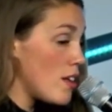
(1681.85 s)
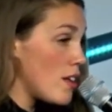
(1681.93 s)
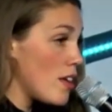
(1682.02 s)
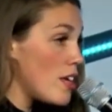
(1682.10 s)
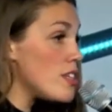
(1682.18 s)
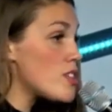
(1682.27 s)

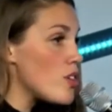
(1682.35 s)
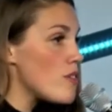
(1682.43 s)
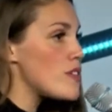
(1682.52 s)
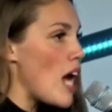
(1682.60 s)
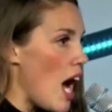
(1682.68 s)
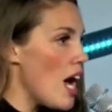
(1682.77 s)
He
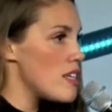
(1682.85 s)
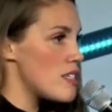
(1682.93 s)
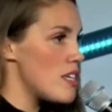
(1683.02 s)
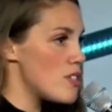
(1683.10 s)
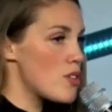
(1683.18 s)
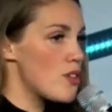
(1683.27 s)
served us,
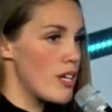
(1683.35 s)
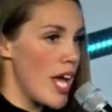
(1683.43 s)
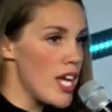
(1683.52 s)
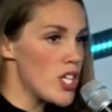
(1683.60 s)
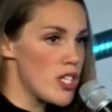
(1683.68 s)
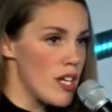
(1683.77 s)
his
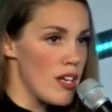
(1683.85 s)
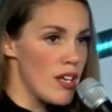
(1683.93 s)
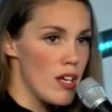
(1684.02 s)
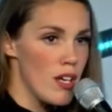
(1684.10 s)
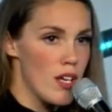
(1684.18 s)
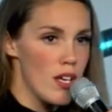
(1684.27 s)
creation.
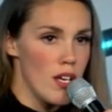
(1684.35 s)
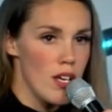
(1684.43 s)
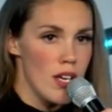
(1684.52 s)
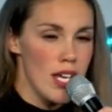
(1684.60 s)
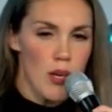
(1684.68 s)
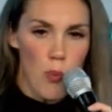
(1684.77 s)

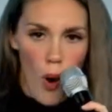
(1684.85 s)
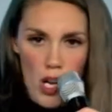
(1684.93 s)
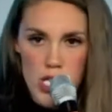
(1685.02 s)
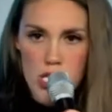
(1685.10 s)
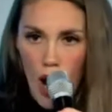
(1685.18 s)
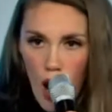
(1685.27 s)
He
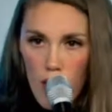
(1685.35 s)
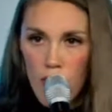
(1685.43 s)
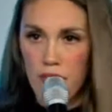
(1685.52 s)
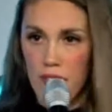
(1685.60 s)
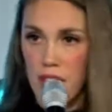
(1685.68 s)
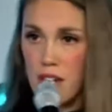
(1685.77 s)
washed our
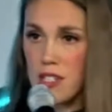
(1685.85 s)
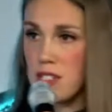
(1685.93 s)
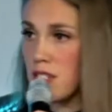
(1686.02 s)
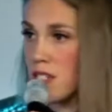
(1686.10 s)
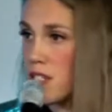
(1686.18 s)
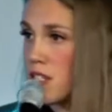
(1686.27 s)

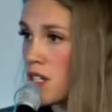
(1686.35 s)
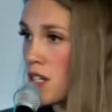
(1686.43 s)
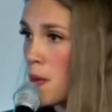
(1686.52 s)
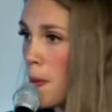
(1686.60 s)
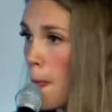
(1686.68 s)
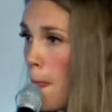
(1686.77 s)
feet.
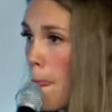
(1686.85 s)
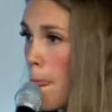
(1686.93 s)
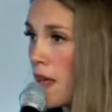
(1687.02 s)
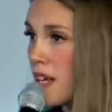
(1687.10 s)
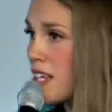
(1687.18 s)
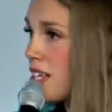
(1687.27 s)

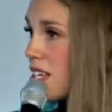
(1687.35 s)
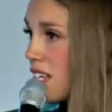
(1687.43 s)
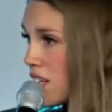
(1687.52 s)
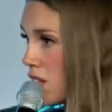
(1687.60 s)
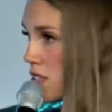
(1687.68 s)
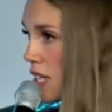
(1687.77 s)
He
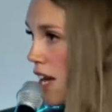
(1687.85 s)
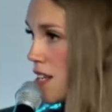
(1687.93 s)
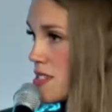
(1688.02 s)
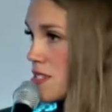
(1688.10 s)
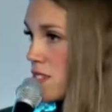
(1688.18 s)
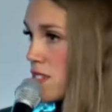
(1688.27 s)
healed
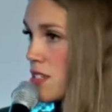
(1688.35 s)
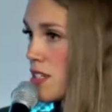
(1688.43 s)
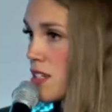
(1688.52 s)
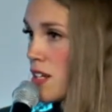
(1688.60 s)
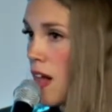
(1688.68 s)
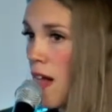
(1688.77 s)
us.
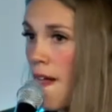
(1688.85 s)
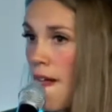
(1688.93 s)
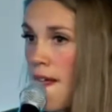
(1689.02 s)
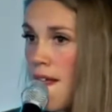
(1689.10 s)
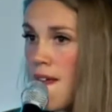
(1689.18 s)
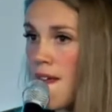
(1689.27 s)

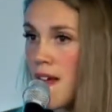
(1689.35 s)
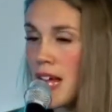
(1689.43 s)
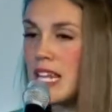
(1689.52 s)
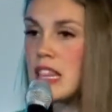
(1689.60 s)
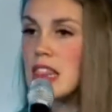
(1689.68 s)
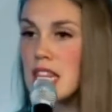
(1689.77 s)
He
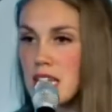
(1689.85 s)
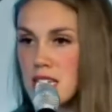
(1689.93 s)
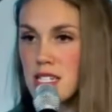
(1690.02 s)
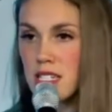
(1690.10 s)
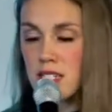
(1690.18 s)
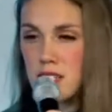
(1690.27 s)

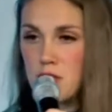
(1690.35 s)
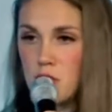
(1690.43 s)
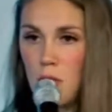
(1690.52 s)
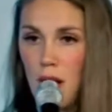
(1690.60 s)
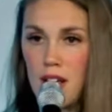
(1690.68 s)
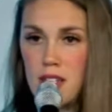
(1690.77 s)
listened
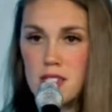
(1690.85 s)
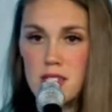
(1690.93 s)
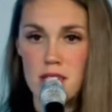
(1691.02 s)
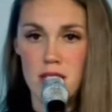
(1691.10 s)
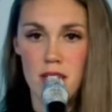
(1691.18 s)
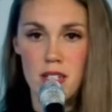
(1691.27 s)
to
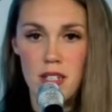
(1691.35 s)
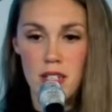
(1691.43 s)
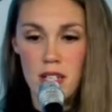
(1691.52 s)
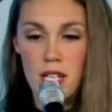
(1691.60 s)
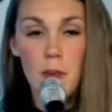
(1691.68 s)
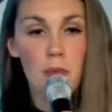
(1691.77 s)
us.
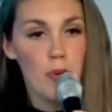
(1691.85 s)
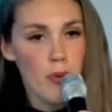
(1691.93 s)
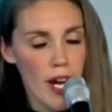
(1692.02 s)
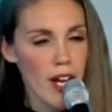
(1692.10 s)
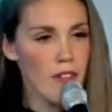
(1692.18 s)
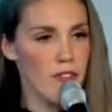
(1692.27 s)
He
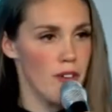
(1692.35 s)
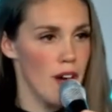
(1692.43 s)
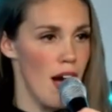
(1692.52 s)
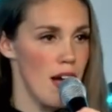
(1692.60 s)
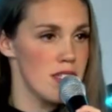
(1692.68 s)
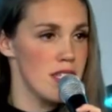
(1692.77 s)
prayed for
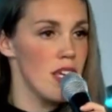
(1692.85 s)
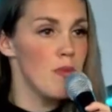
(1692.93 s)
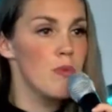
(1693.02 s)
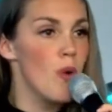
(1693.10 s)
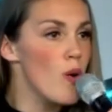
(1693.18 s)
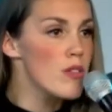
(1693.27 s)
us. He
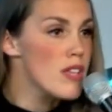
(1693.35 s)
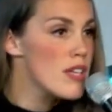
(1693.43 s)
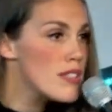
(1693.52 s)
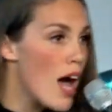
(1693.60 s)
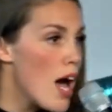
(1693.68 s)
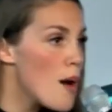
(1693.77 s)
rose us
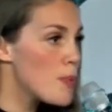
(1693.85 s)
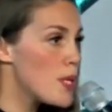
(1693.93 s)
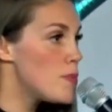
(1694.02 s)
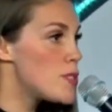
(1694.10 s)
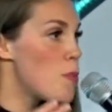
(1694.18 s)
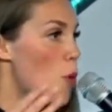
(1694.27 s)
up. He
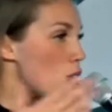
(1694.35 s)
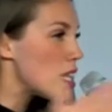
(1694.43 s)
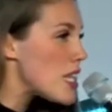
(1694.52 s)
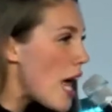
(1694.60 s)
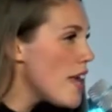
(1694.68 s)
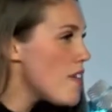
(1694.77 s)
spoke
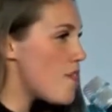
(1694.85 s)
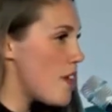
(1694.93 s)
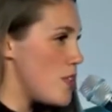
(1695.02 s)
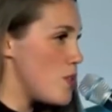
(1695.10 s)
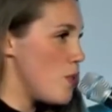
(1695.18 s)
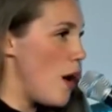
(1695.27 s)
life
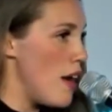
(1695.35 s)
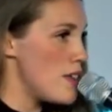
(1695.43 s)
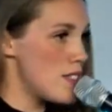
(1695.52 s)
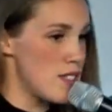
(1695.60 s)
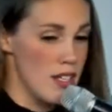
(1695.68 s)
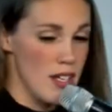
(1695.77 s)
into us.